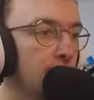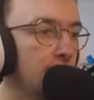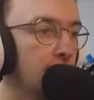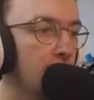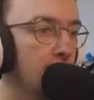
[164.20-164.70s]

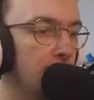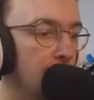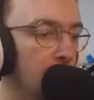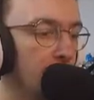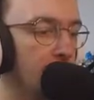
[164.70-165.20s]
Oh,
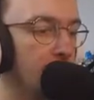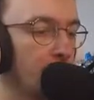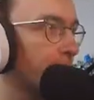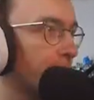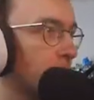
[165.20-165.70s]
well.
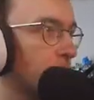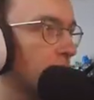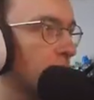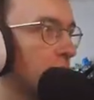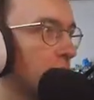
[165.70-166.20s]

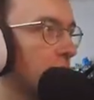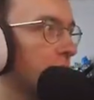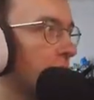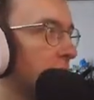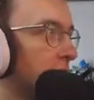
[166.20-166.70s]

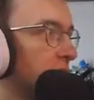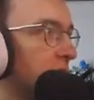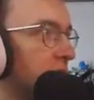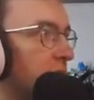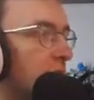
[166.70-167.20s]
Uh, how do I say this?